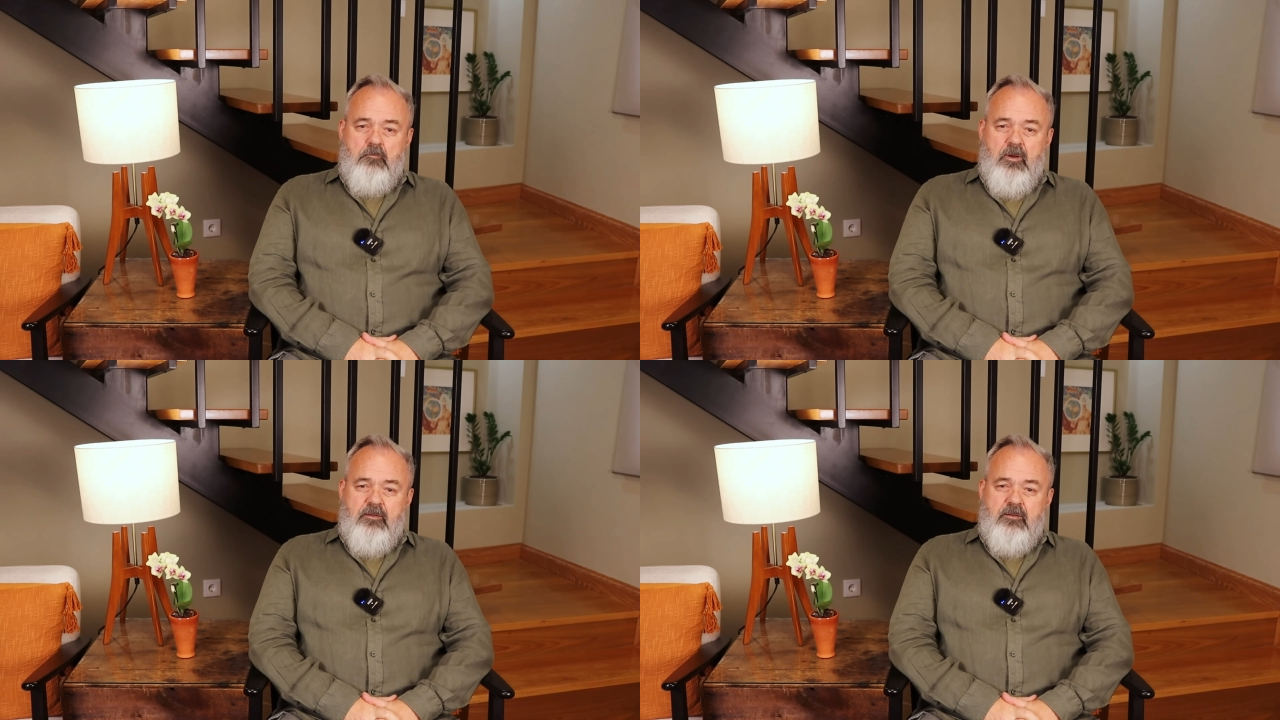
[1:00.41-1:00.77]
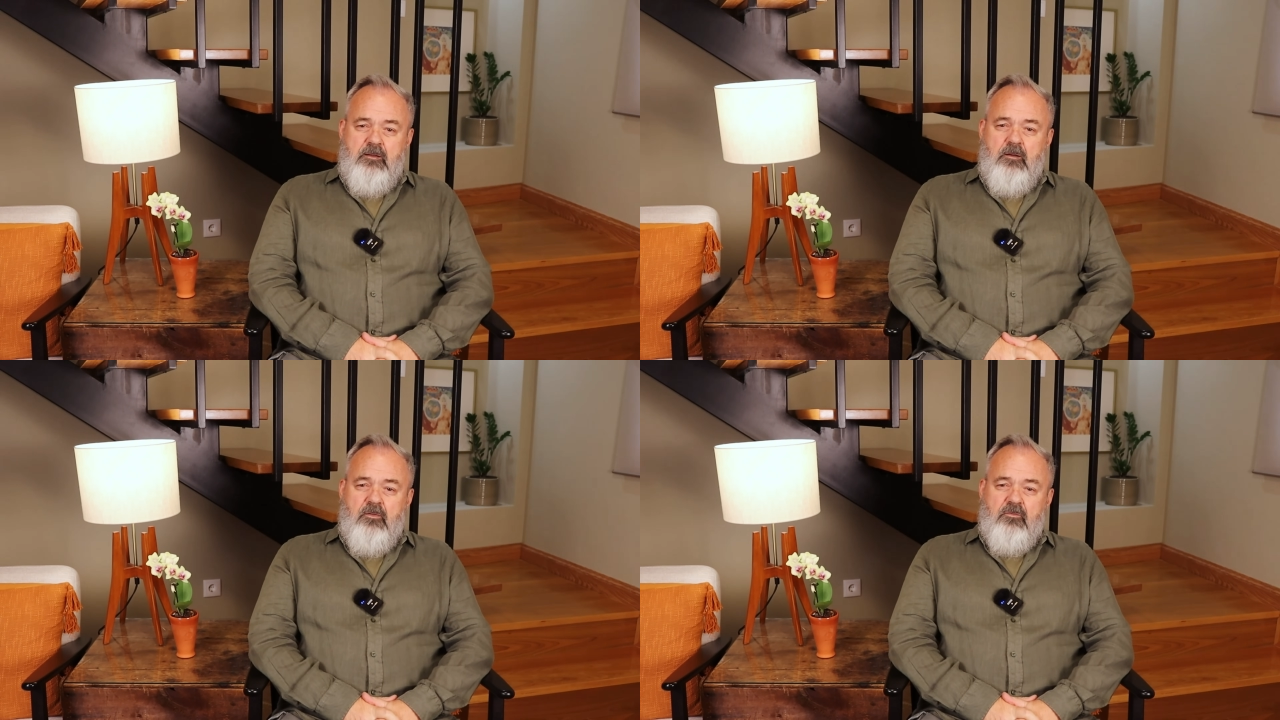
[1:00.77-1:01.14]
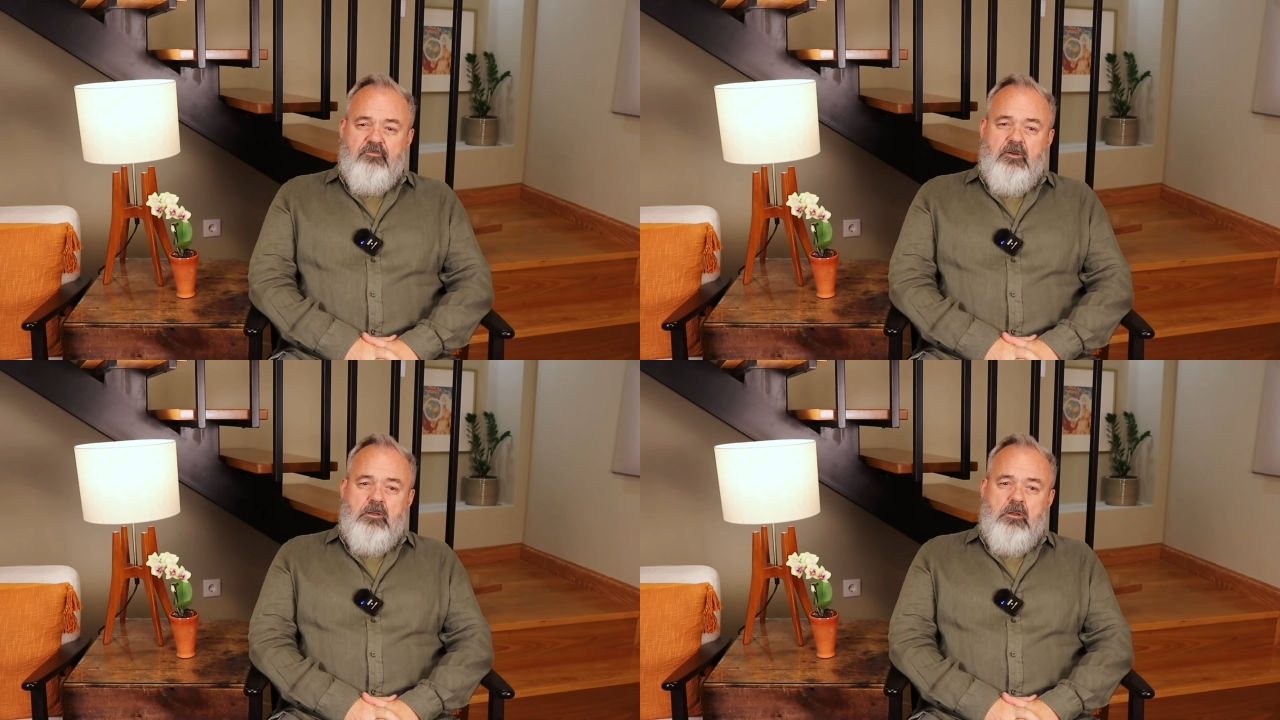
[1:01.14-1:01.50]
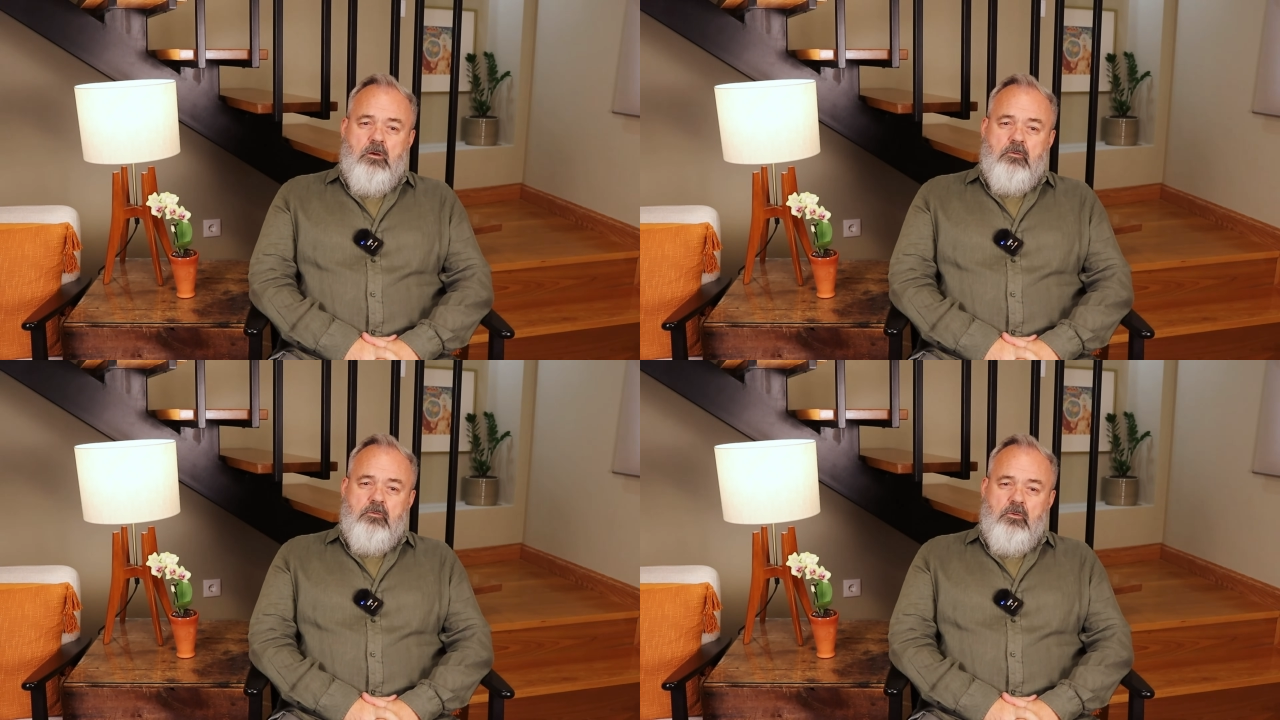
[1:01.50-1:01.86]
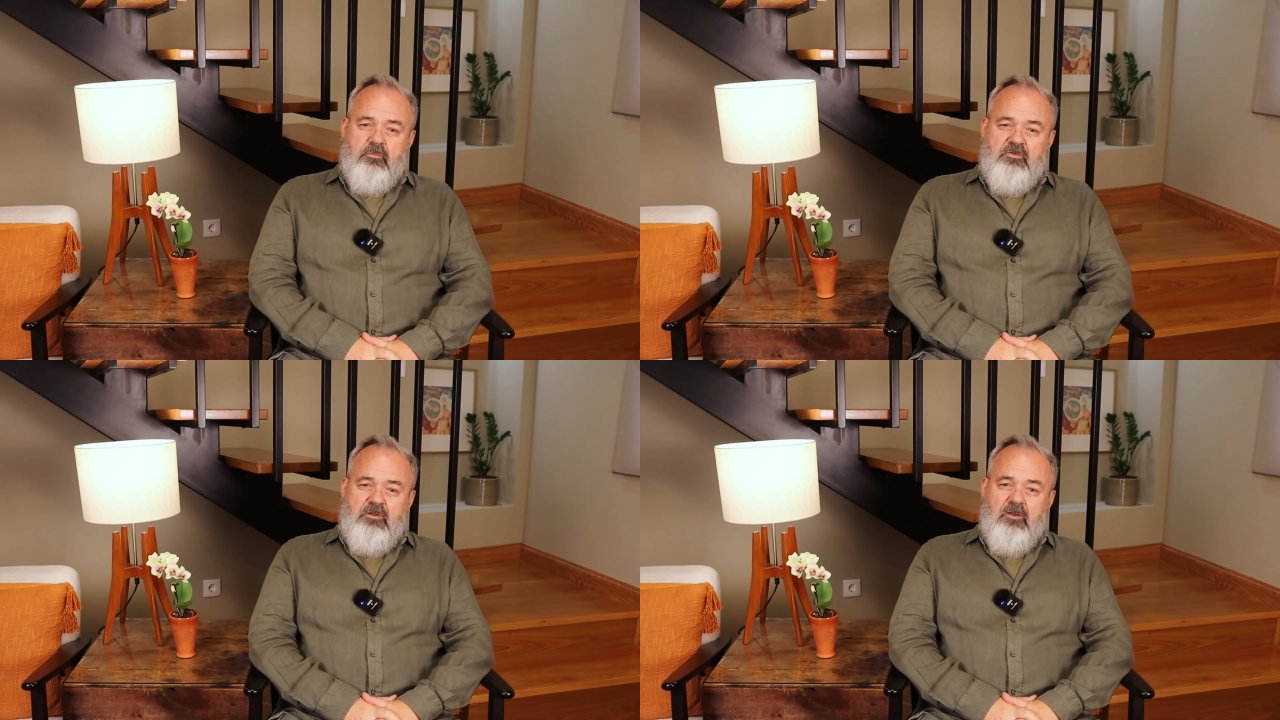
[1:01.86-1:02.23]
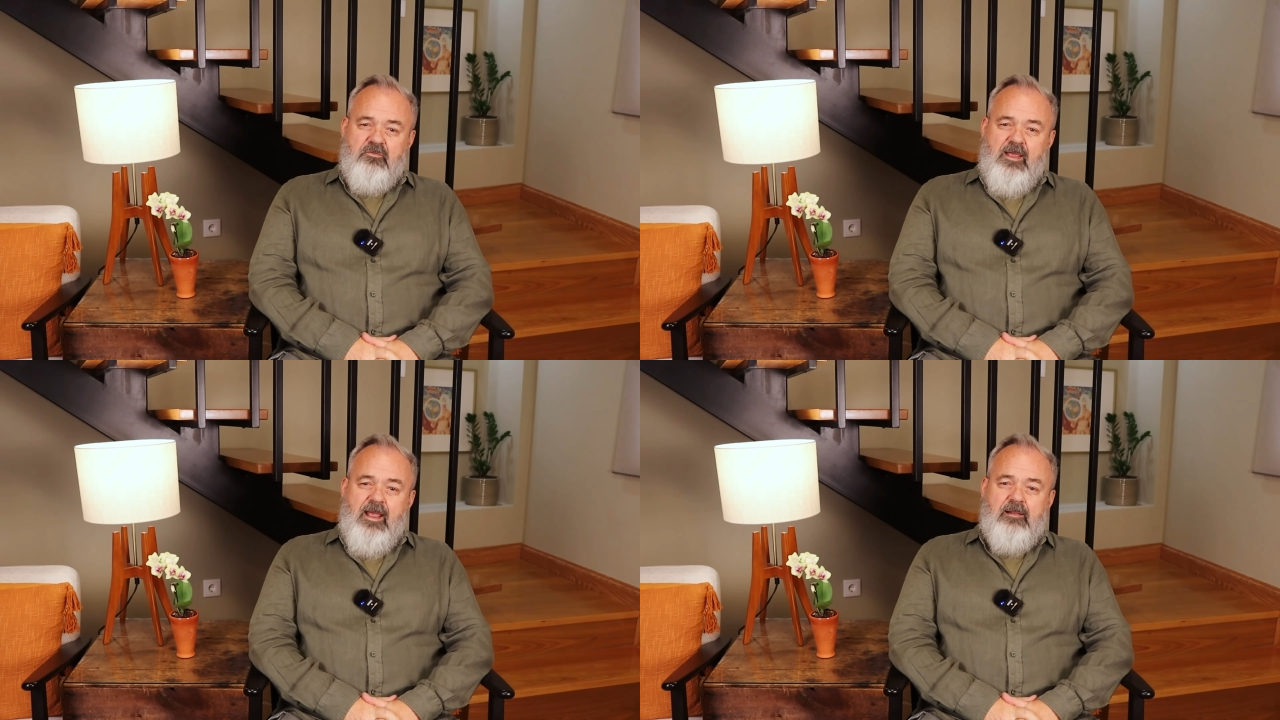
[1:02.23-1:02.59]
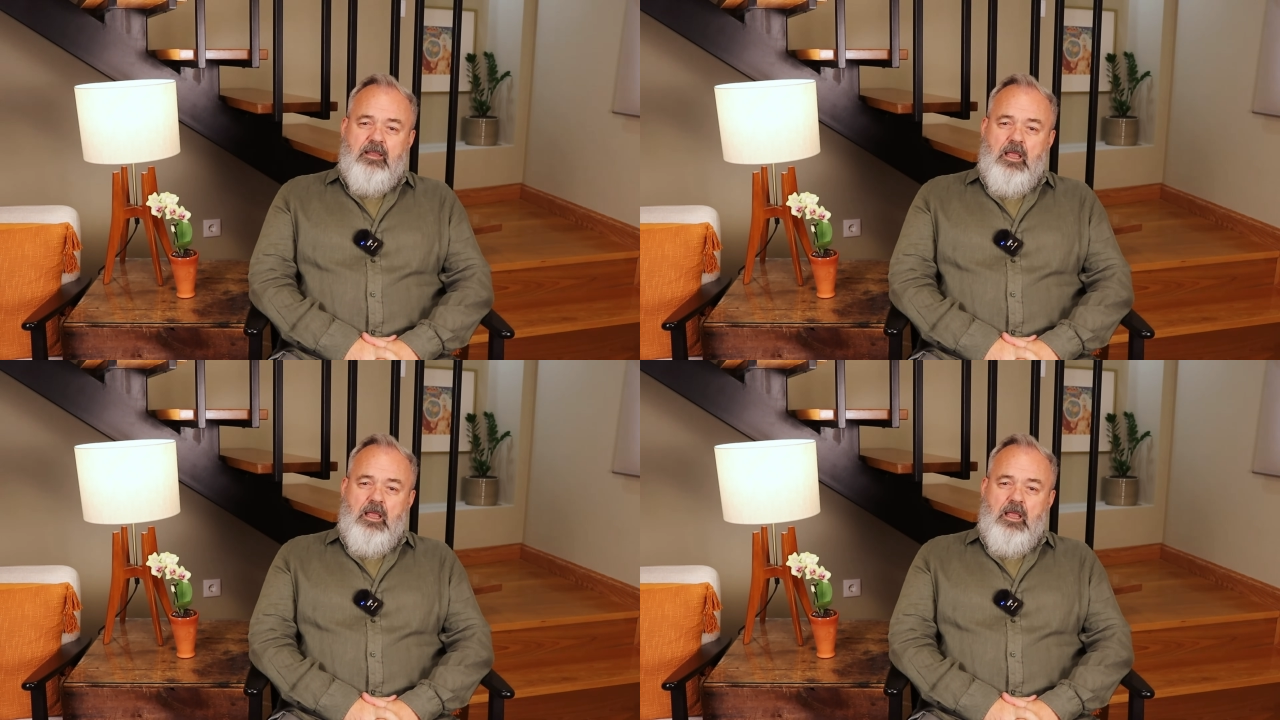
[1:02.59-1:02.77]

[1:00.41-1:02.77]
By the end of this video, you'll see exactly